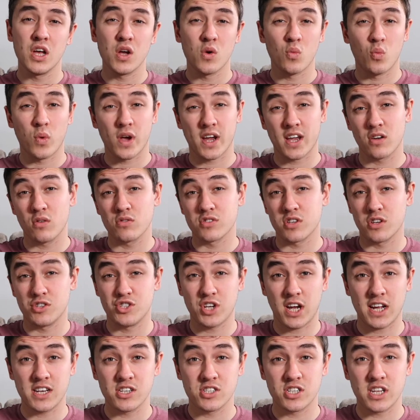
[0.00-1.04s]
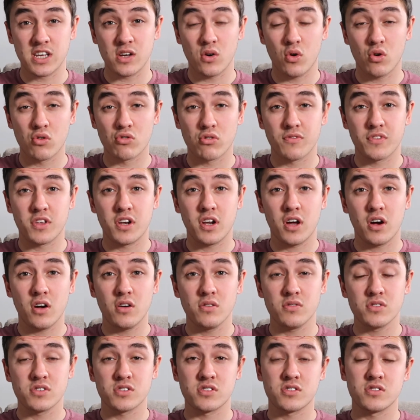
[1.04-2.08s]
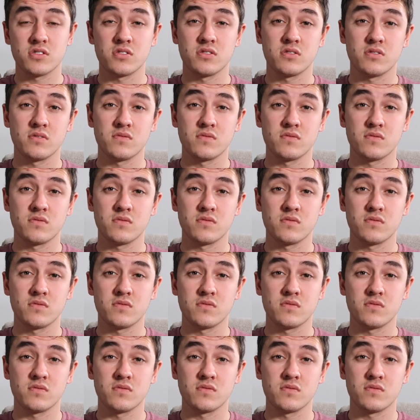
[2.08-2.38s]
We can also change the order of the notes.